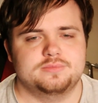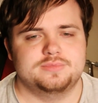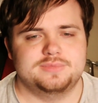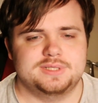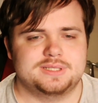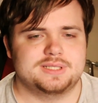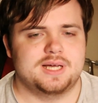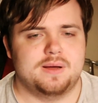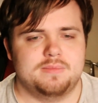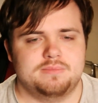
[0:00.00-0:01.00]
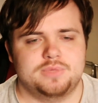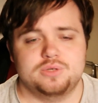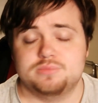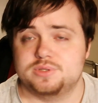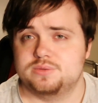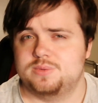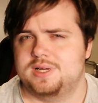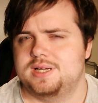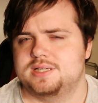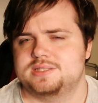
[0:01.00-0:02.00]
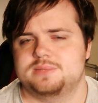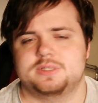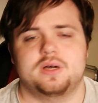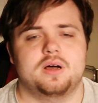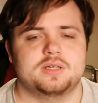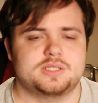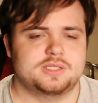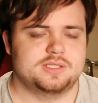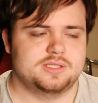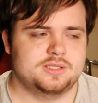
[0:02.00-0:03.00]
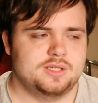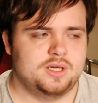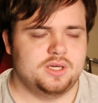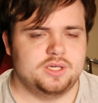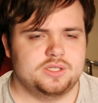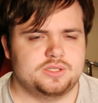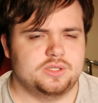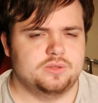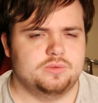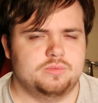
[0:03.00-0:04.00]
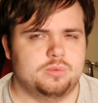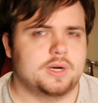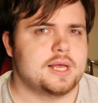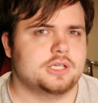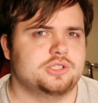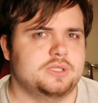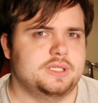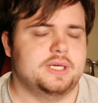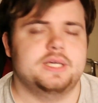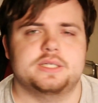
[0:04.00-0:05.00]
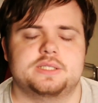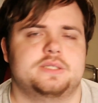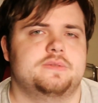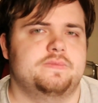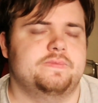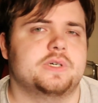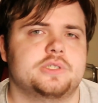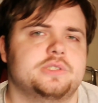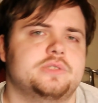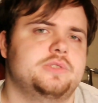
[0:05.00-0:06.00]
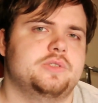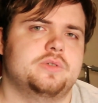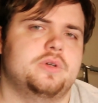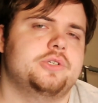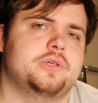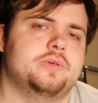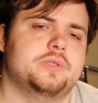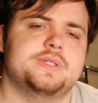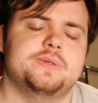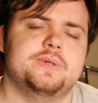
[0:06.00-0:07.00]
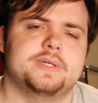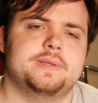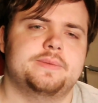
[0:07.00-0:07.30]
It's that moment where someone asks, so what actually is functional neurological disorder?